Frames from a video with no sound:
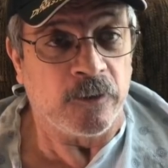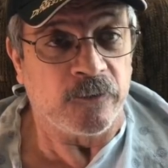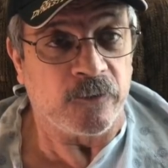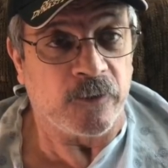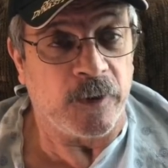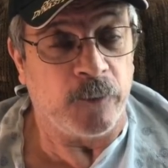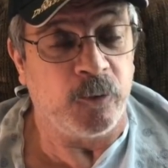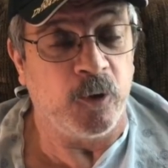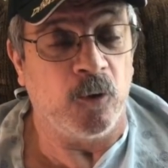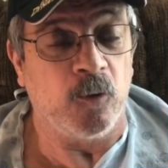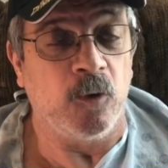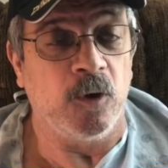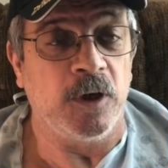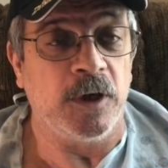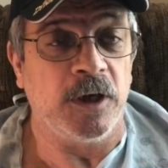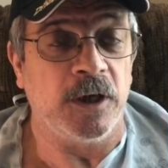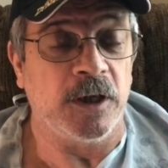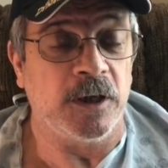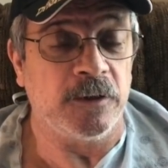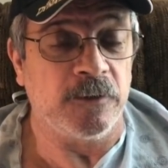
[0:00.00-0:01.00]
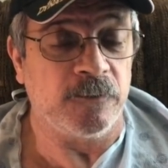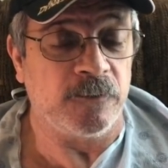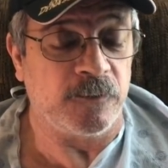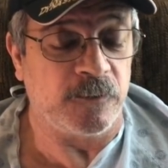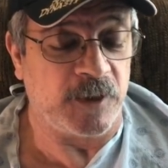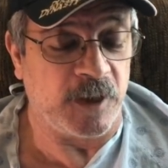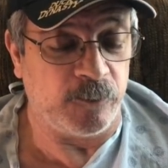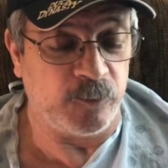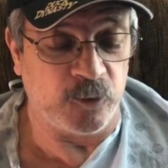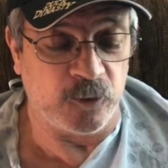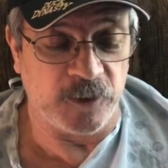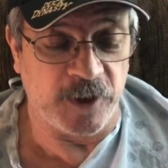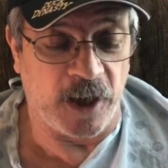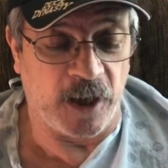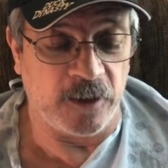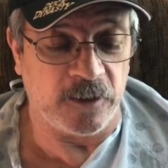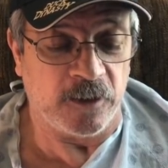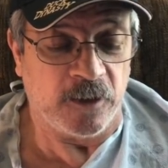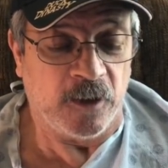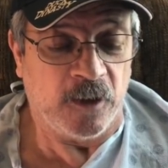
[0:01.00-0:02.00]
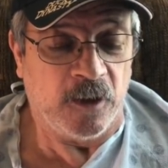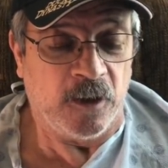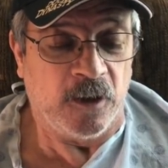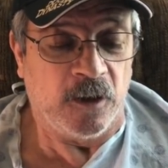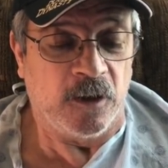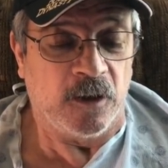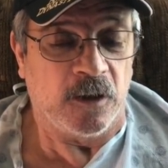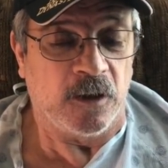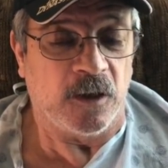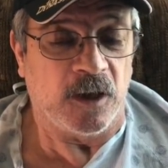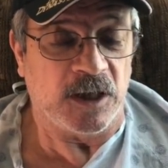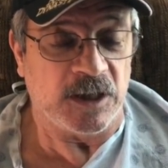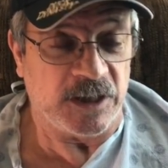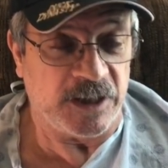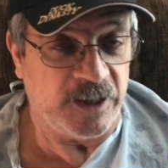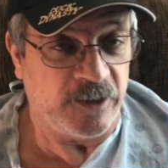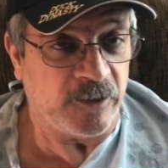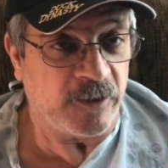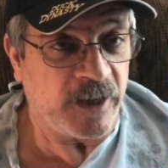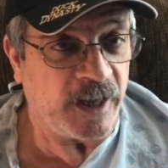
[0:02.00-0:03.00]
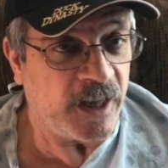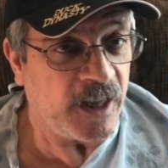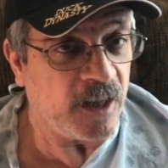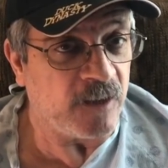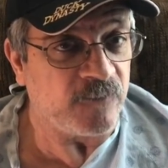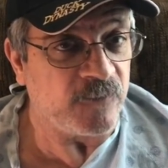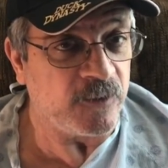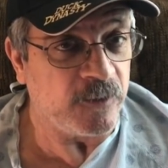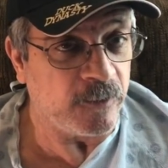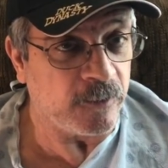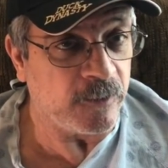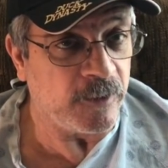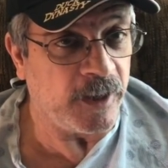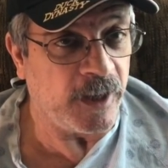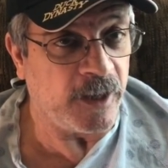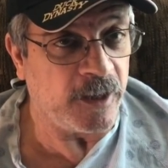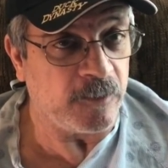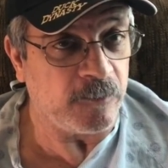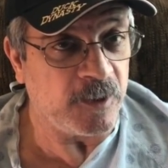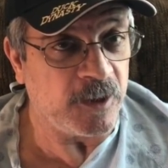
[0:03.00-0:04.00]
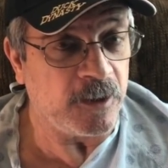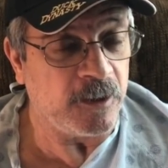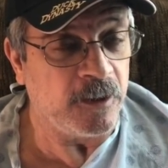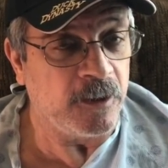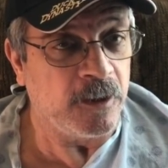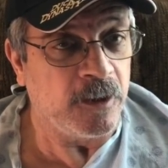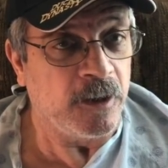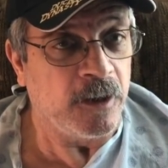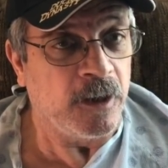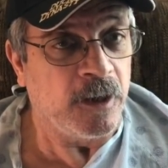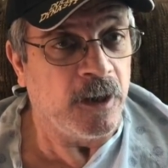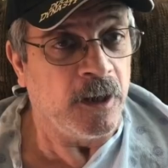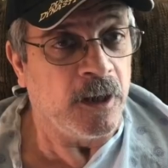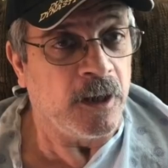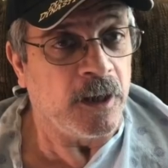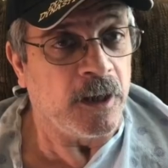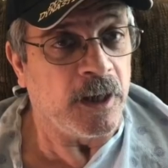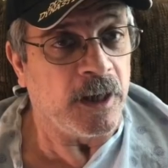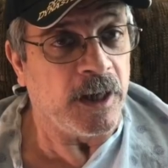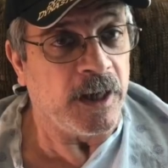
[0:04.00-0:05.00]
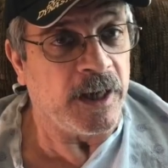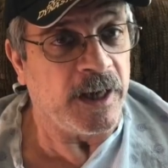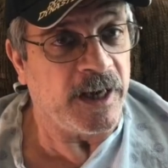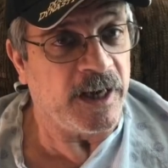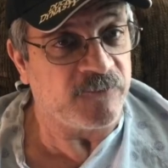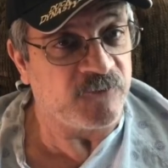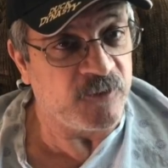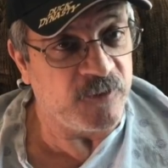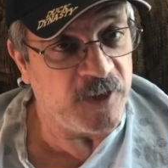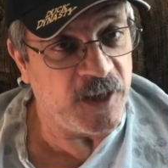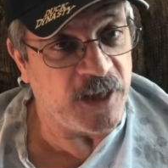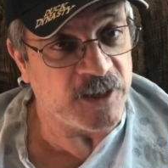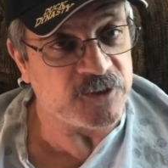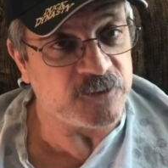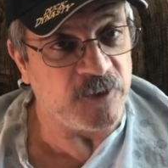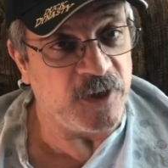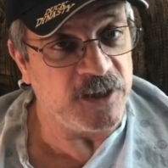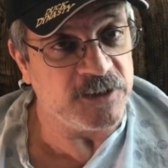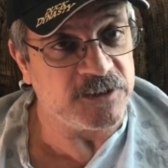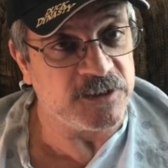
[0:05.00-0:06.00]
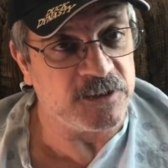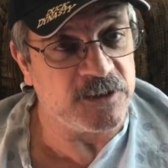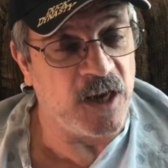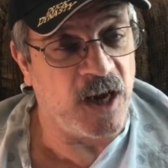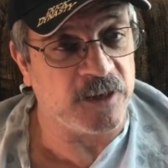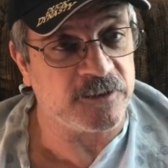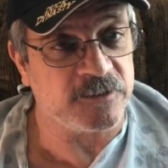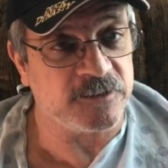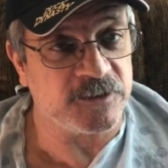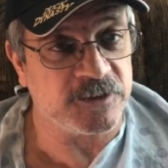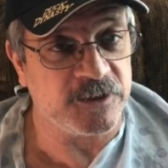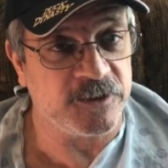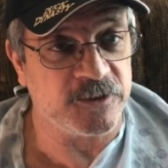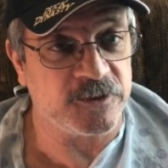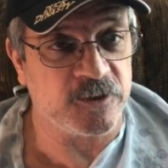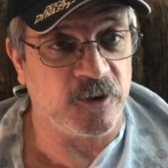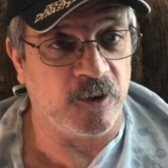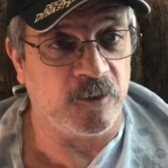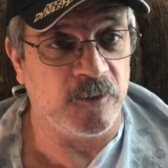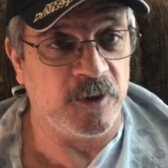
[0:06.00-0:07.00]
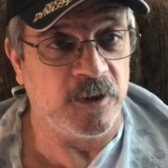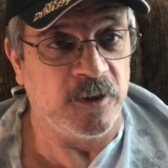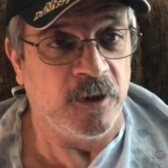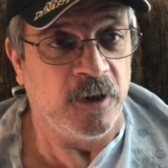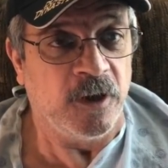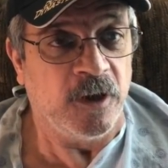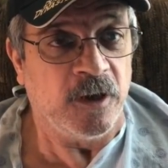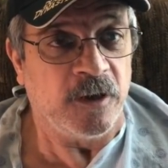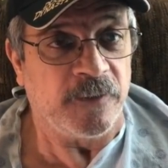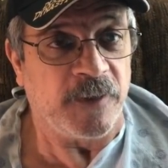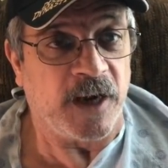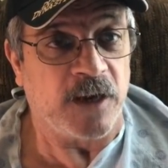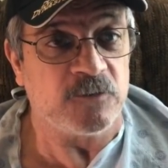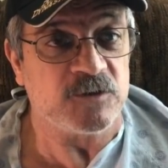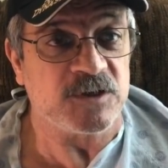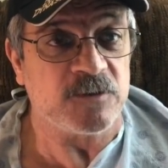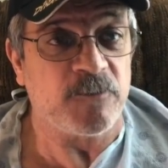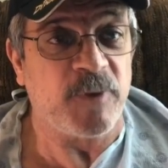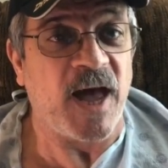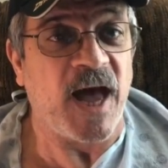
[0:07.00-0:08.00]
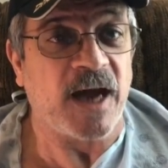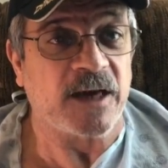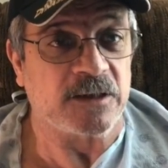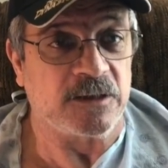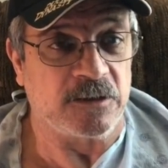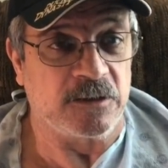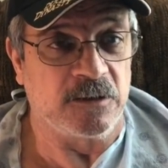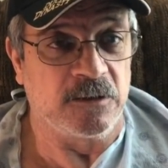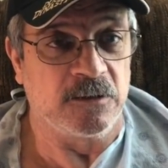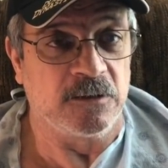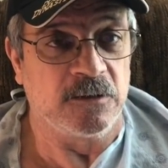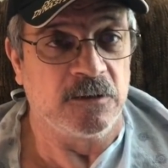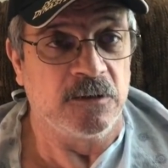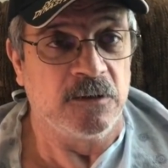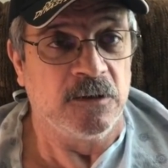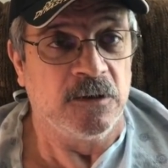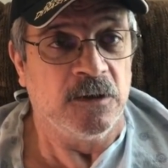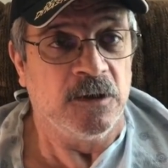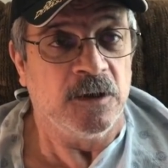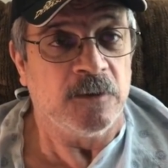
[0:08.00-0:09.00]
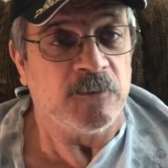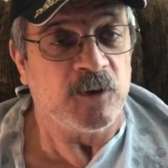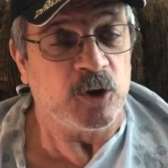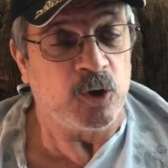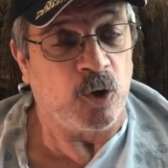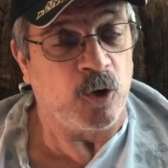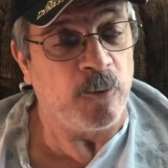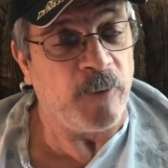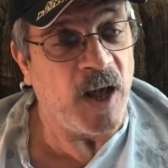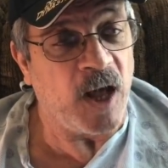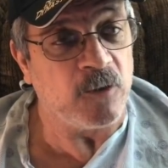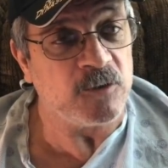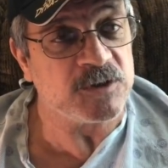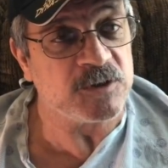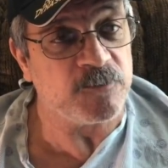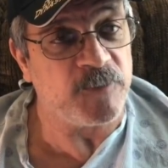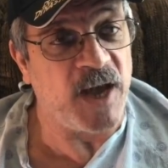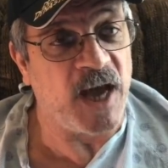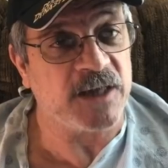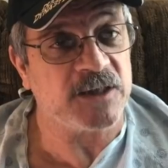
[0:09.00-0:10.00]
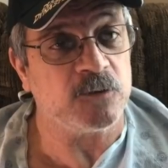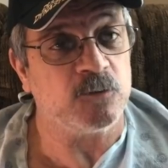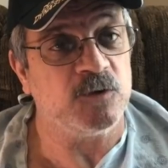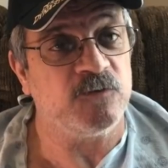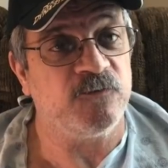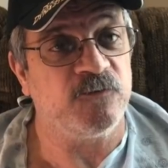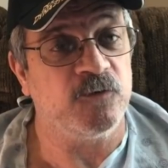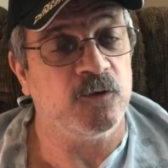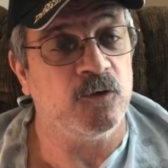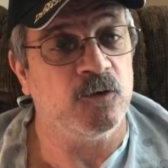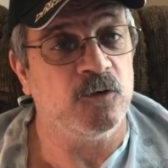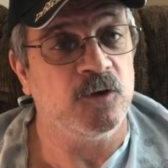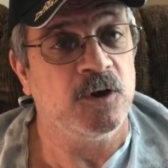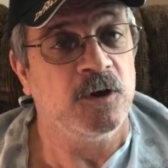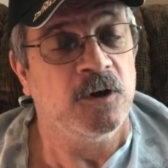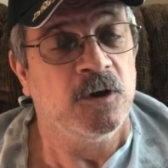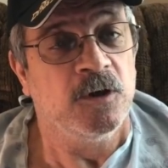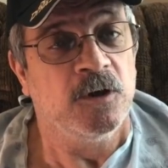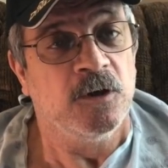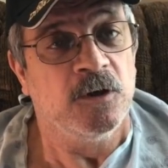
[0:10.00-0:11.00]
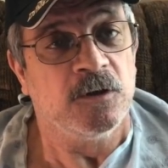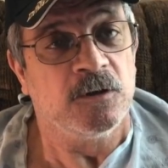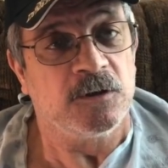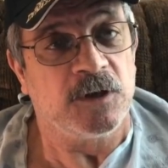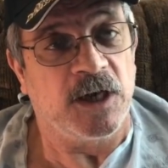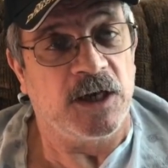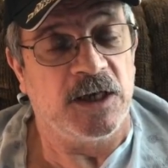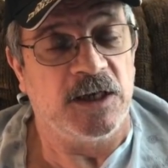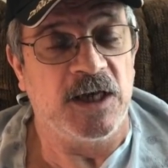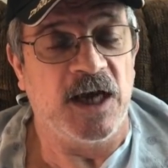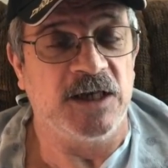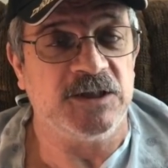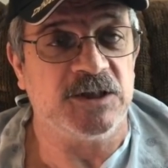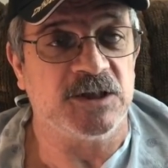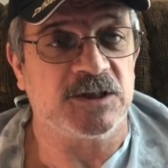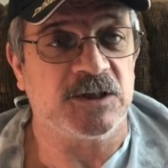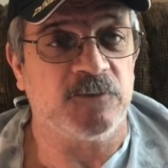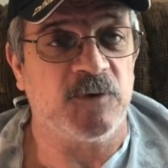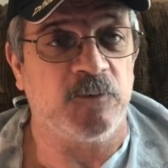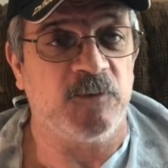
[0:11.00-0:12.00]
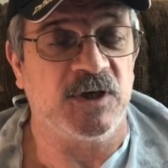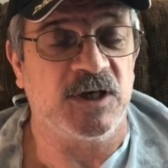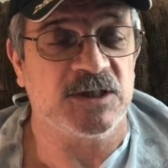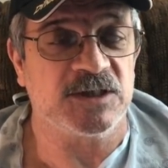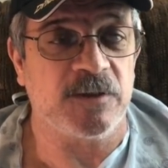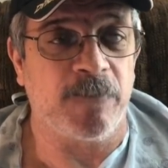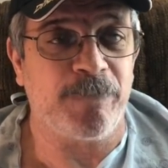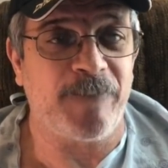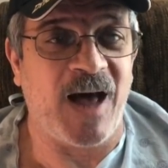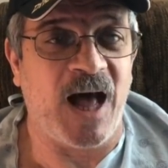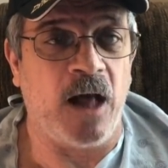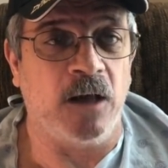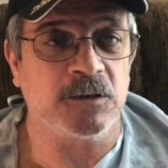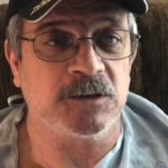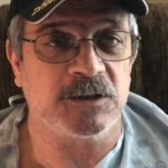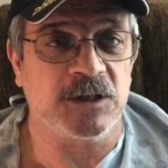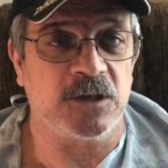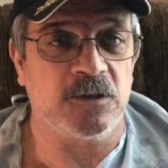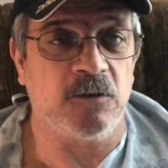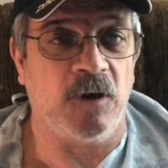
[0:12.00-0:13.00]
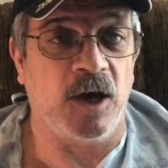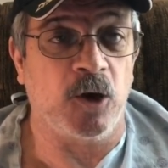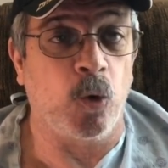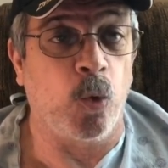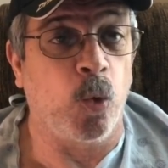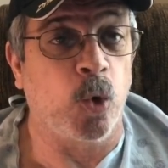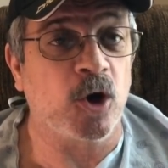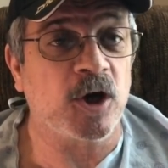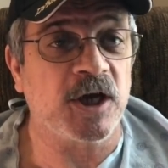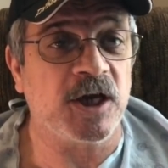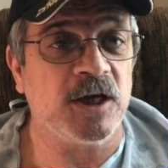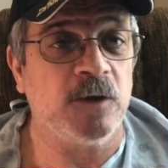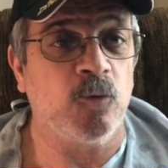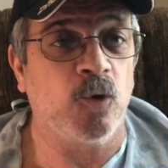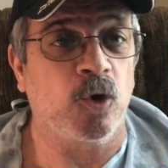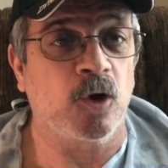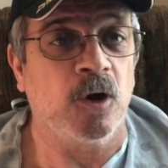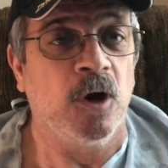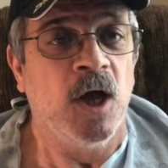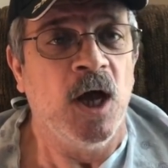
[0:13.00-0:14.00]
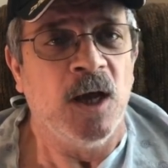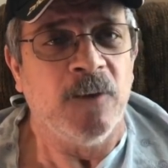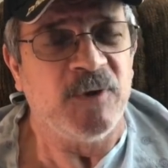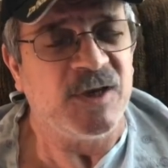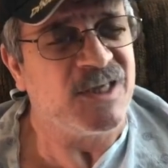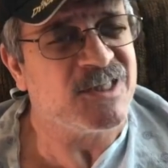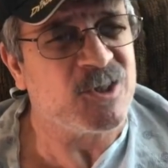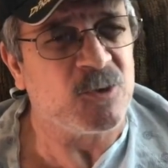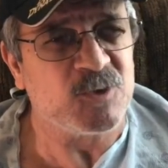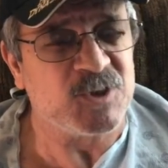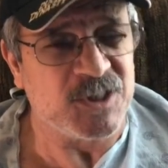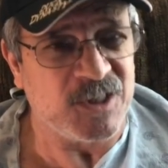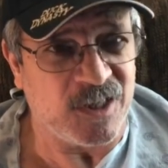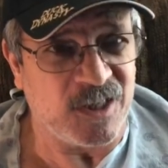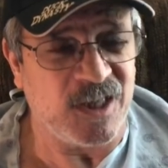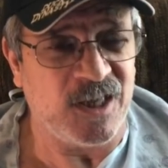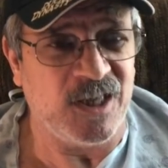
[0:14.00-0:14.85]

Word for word: So they put one in. They pulled out a liter and a half of urine out of me. And after the x rays, the doctor, she determined that I was impacted. The lower bowel was impacted with food that had digested, but because the bowels didn't know how to work anymore, because I was an